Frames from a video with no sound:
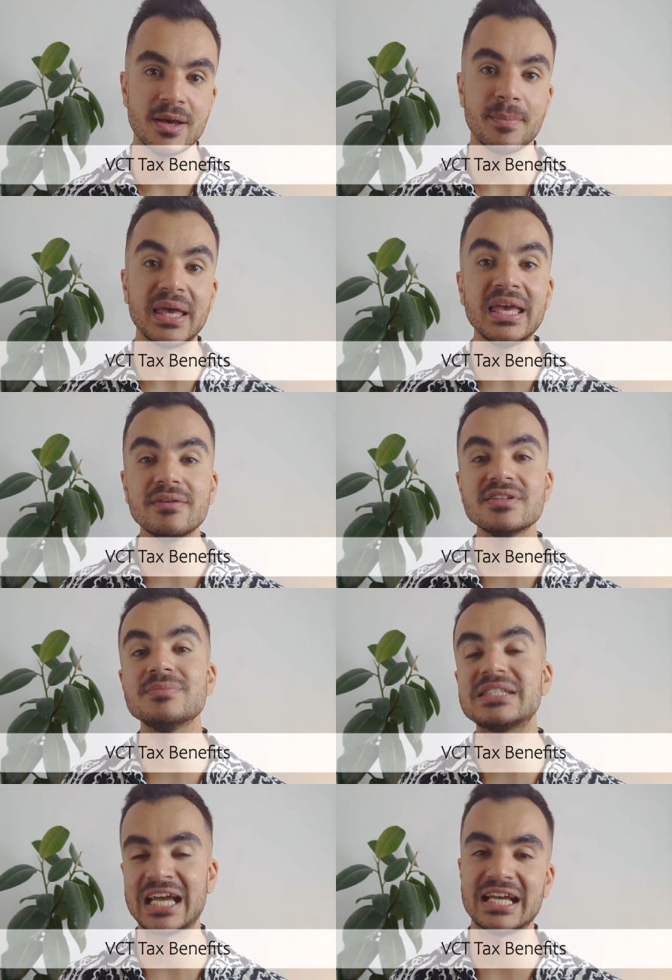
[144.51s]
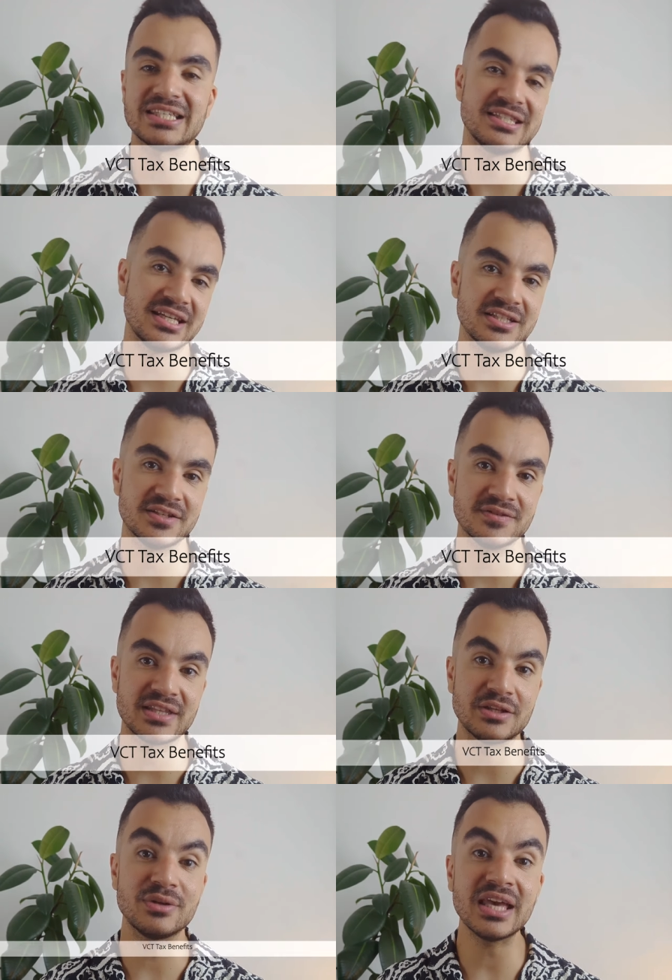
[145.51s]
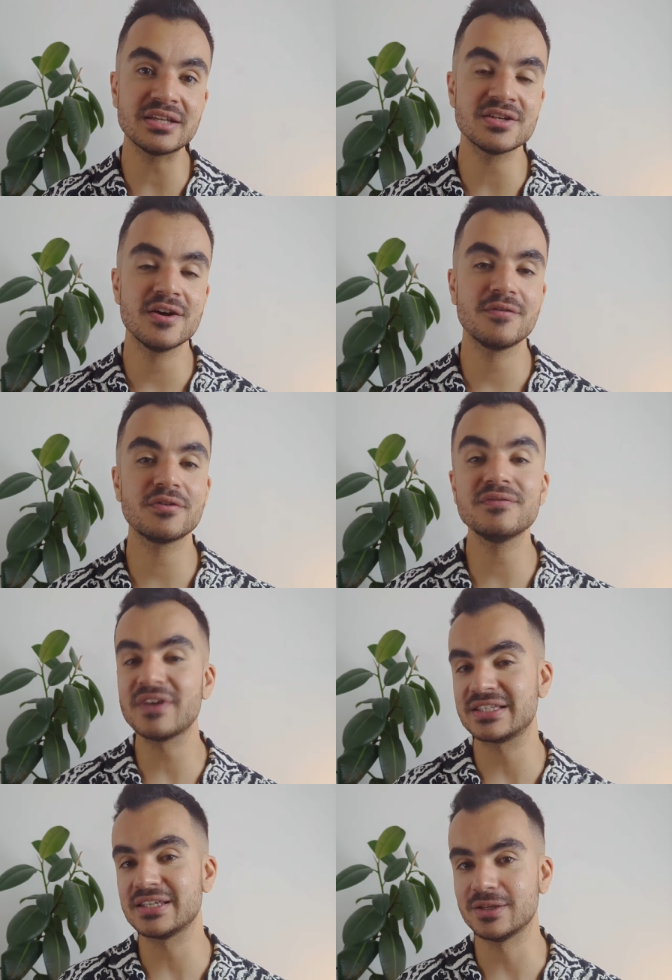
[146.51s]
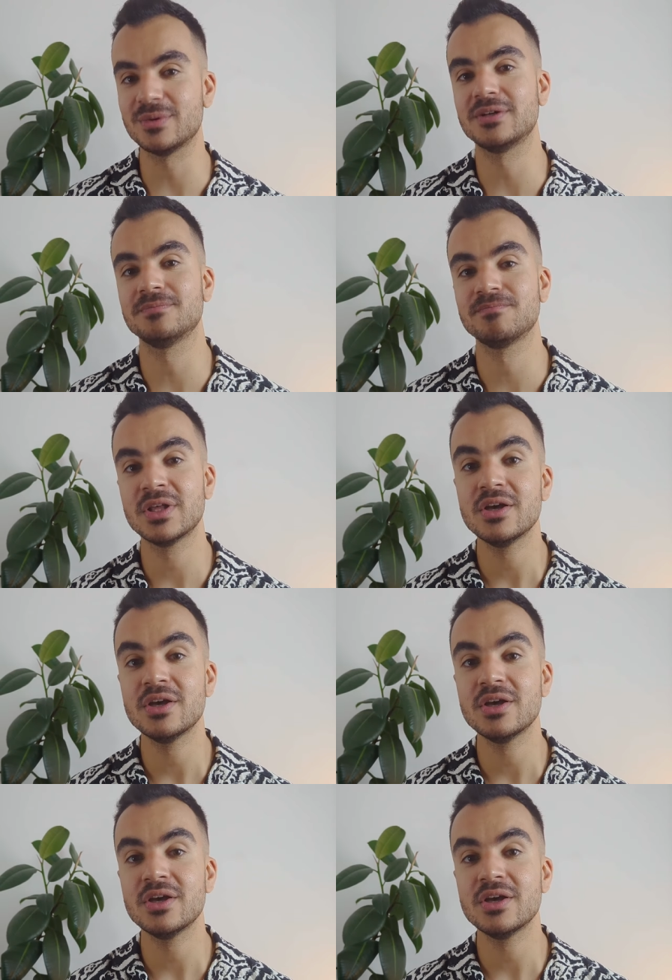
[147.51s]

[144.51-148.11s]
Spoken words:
but here are some tax incentives that you get for investing in one.